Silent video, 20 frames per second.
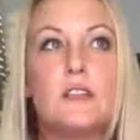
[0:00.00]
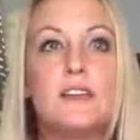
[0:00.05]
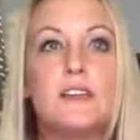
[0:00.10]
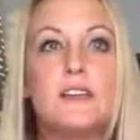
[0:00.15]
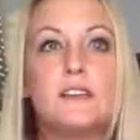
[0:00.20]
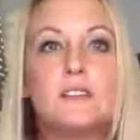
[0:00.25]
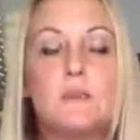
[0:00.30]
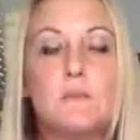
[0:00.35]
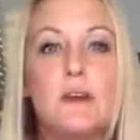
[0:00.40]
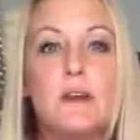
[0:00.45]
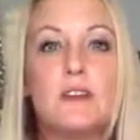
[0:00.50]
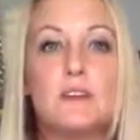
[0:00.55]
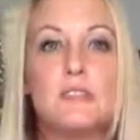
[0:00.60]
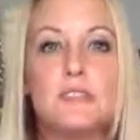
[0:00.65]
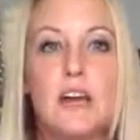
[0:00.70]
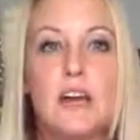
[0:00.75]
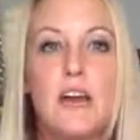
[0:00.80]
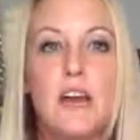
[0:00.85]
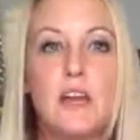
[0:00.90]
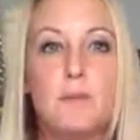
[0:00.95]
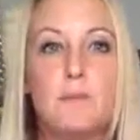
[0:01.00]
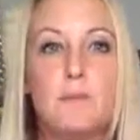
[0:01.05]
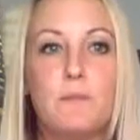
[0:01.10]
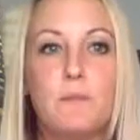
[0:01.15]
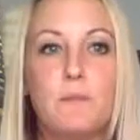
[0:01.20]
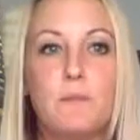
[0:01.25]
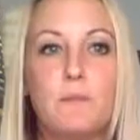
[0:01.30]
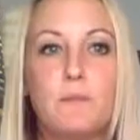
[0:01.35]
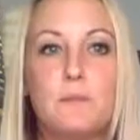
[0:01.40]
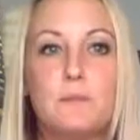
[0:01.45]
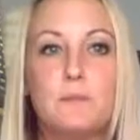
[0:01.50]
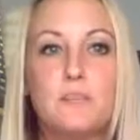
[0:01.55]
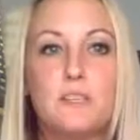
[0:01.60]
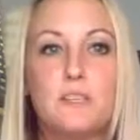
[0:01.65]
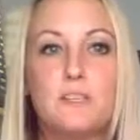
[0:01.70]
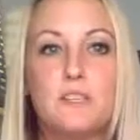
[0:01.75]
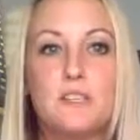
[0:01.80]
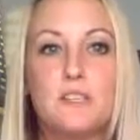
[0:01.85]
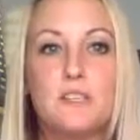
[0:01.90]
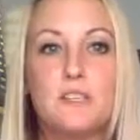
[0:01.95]
the least amount of time
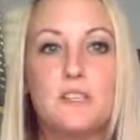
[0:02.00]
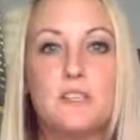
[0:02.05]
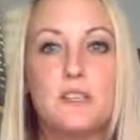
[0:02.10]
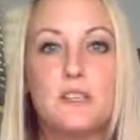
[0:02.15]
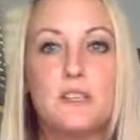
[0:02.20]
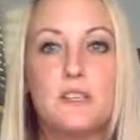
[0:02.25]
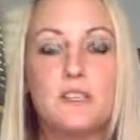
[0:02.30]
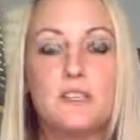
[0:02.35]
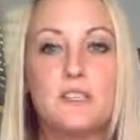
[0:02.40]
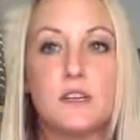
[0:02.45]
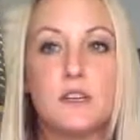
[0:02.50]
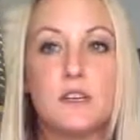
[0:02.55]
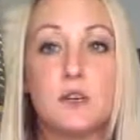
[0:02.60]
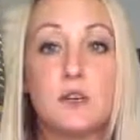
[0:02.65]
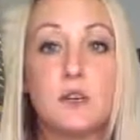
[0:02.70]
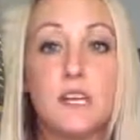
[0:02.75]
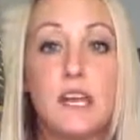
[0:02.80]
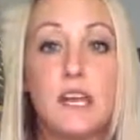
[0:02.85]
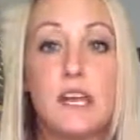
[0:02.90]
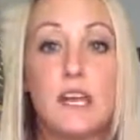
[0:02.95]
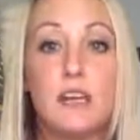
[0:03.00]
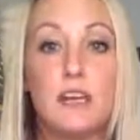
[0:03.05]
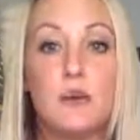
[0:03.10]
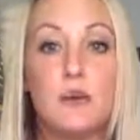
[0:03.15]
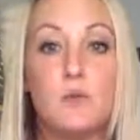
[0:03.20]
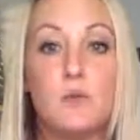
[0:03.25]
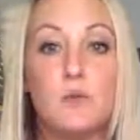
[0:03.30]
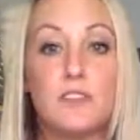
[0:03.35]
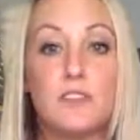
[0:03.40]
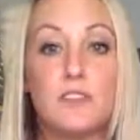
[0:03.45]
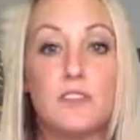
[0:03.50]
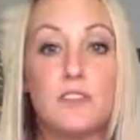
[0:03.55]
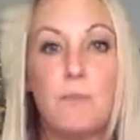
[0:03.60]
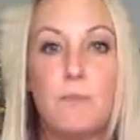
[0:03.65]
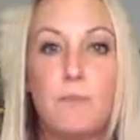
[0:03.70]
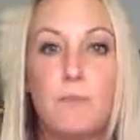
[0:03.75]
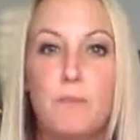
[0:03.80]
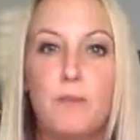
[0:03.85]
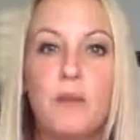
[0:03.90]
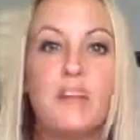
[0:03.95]
to create with the
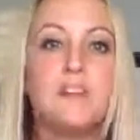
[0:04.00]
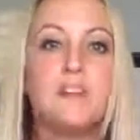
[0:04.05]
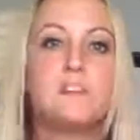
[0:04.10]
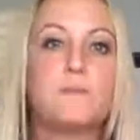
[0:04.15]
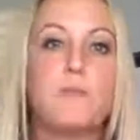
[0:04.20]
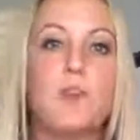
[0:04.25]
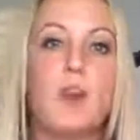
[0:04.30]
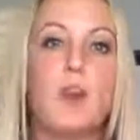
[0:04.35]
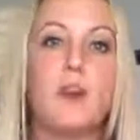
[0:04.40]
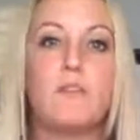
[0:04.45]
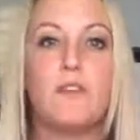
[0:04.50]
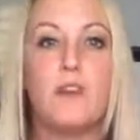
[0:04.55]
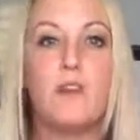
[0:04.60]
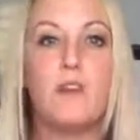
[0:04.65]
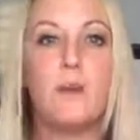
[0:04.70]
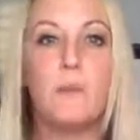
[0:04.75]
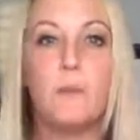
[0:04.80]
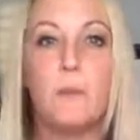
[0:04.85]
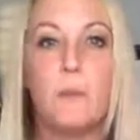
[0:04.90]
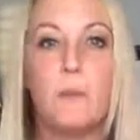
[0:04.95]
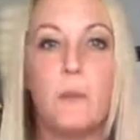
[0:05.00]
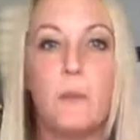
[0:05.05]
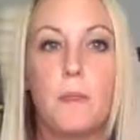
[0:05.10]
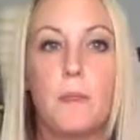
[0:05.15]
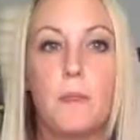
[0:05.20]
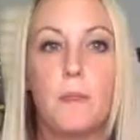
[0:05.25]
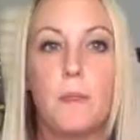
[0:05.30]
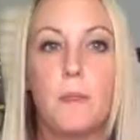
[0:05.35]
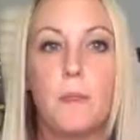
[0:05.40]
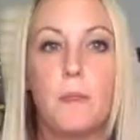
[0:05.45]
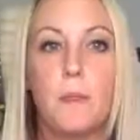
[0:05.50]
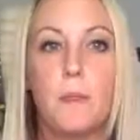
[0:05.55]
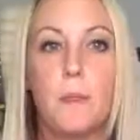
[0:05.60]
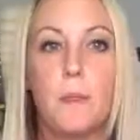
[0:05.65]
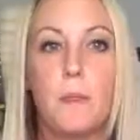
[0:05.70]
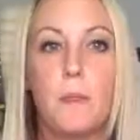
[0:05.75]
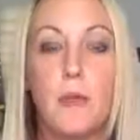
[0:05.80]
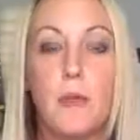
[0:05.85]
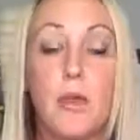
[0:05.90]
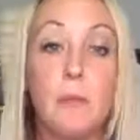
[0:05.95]
biggest profit.
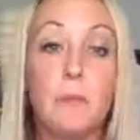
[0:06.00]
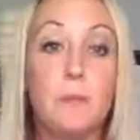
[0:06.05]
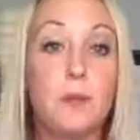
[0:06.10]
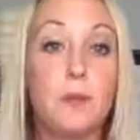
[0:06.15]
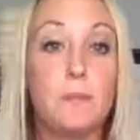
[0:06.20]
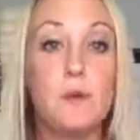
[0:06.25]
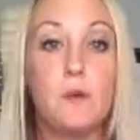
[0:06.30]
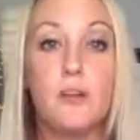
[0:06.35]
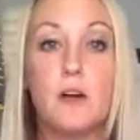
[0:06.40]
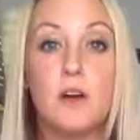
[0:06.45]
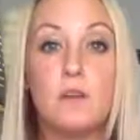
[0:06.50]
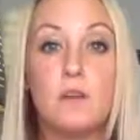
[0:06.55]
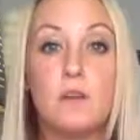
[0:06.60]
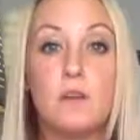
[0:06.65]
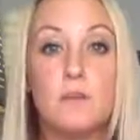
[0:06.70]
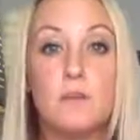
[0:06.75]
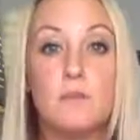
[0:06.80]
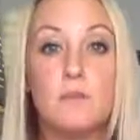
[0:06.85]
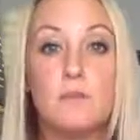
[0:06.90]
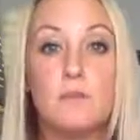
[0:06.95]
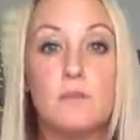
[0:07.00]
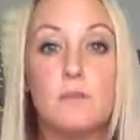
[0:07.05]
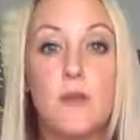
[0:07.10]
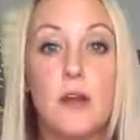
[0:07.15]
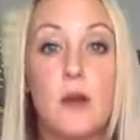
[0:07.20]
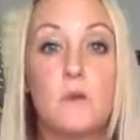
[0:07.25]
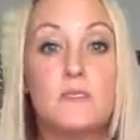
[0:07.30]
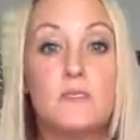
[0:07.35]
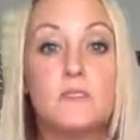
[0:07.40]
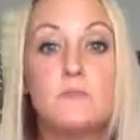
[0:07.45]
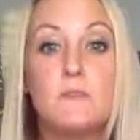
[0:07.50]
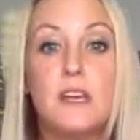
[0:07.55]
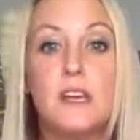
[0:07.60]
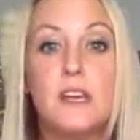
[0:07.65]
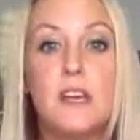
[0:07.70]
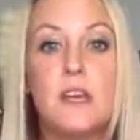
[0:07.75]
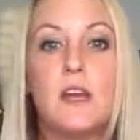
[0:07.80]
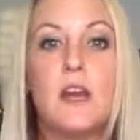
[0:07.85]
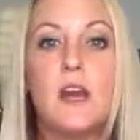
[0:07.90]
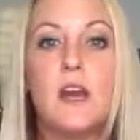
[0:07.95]
And people loved it. I was
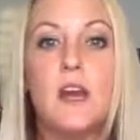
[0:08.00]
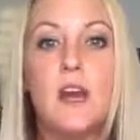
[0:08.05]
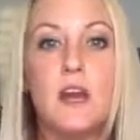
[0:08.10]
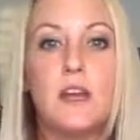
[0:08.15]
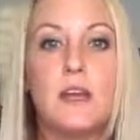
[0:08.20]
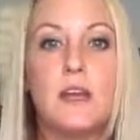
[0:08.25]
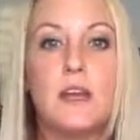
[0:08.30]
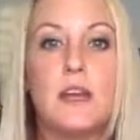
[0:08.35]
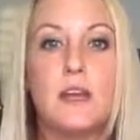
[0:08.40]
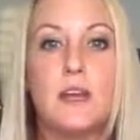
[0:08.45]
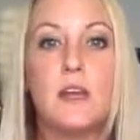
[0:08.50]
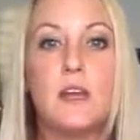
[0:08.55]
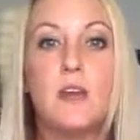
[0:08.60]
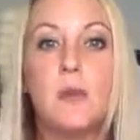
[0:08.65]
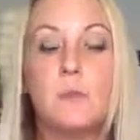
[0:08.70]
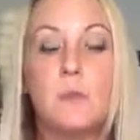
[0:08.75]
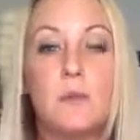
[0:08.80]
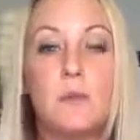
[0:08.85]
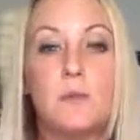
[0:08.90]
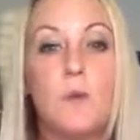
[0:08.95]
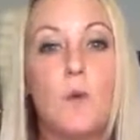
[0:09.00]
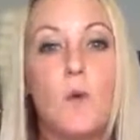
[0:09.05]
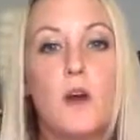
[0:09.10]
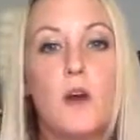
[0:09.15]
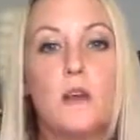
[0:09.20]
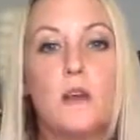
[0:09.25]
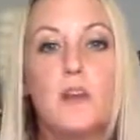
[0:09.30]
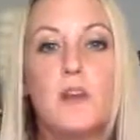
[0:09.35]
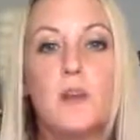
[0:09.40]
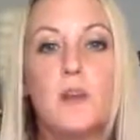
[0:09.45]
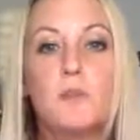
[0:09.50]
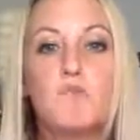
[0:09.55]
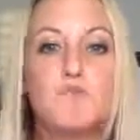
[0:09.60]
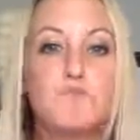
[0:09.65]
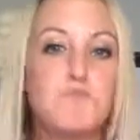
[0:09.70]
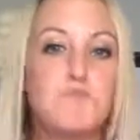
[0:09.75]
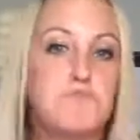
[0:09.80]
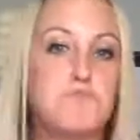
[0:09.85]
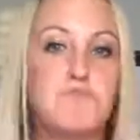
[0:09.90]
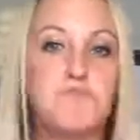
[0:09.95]
meeting a need. People wanted it,
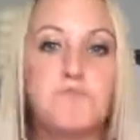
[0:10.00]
